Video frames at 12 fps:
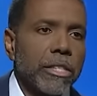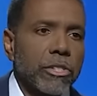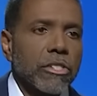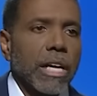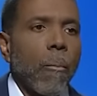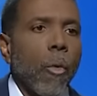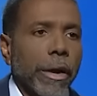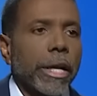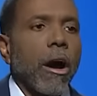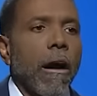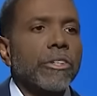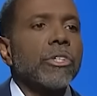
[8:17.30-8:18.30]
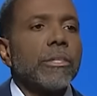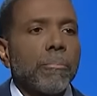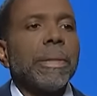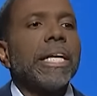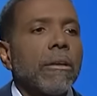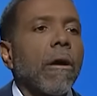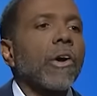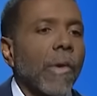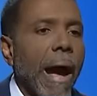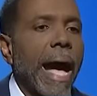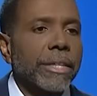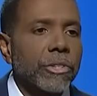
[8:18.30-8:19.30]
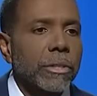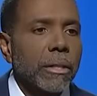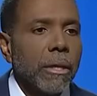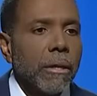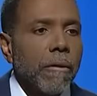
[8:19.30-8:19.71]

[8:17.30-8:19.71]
He says, I'm working hard to depend on Christ.